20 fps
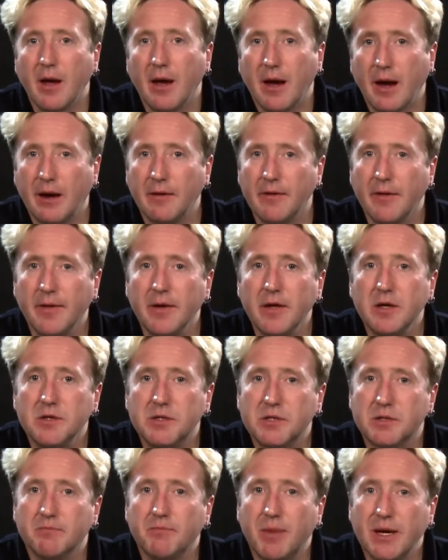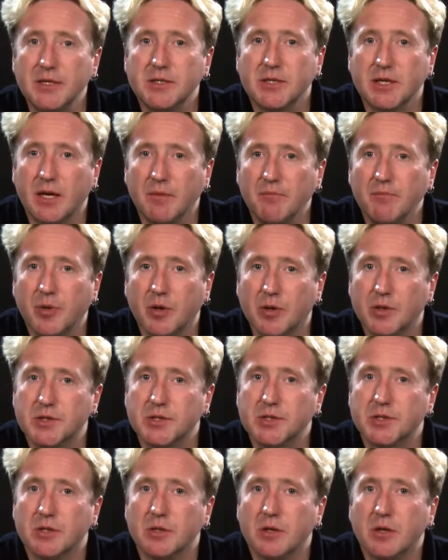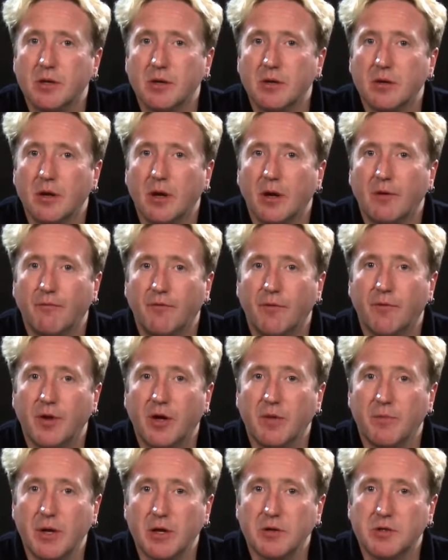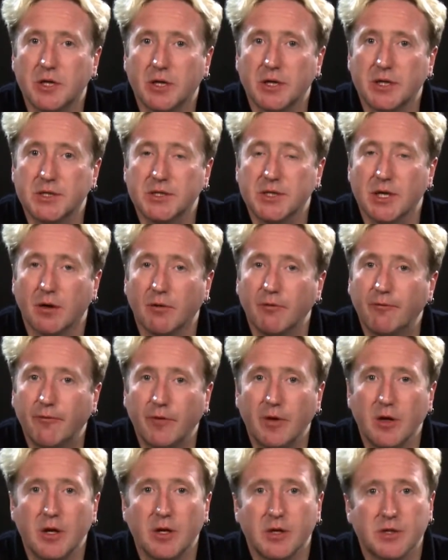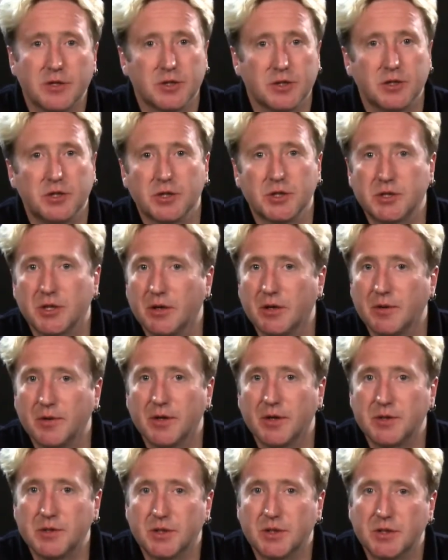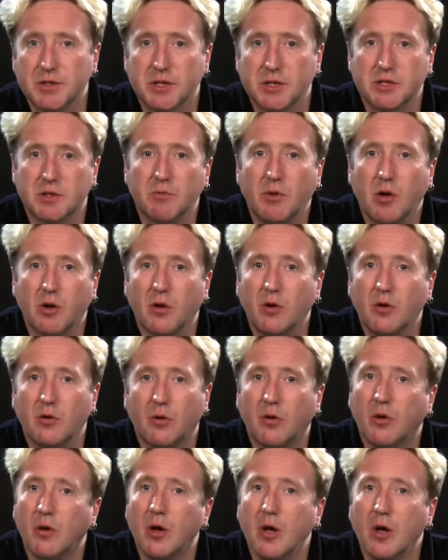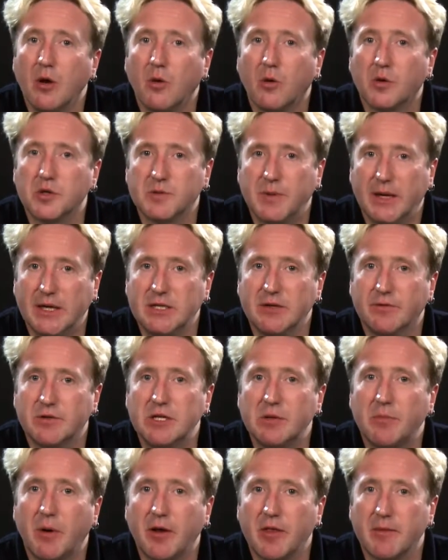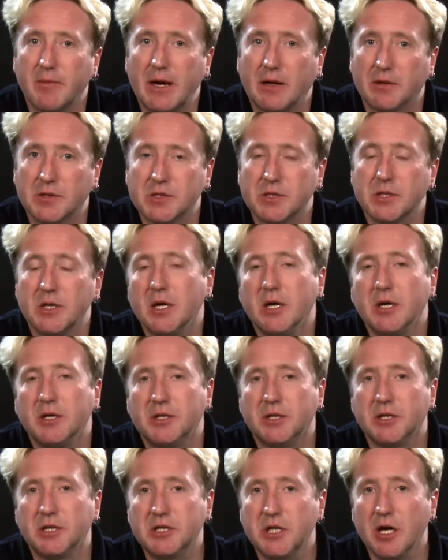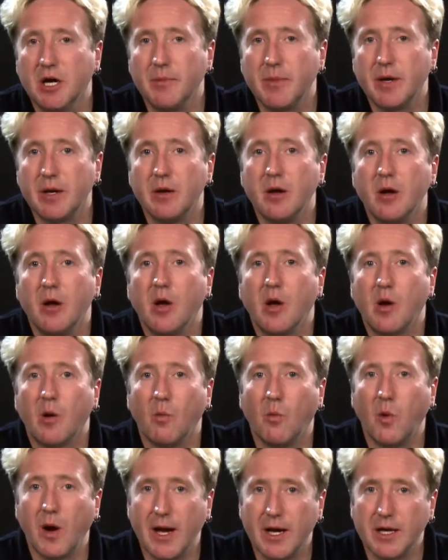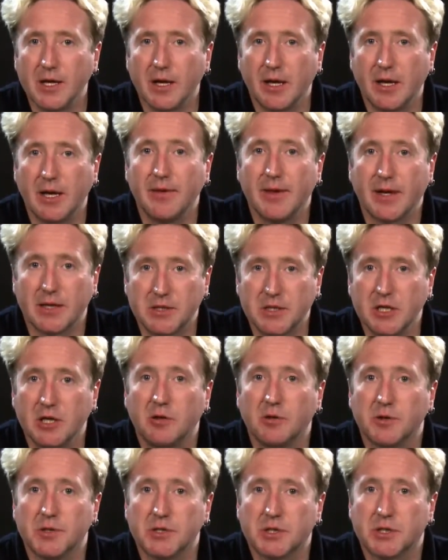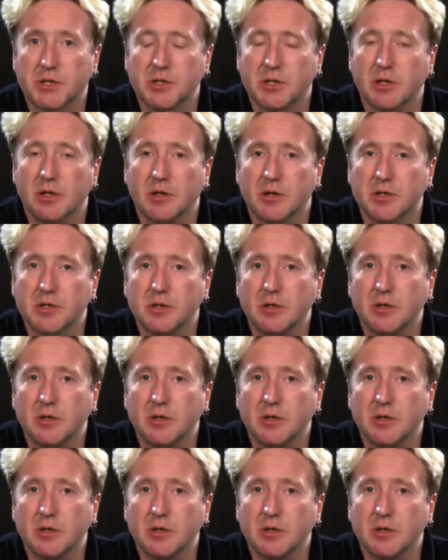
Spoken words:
And then they use some basic inputs from the computer itself, such as the system clock or some activity by the mouse, to determine where in that sequence to start.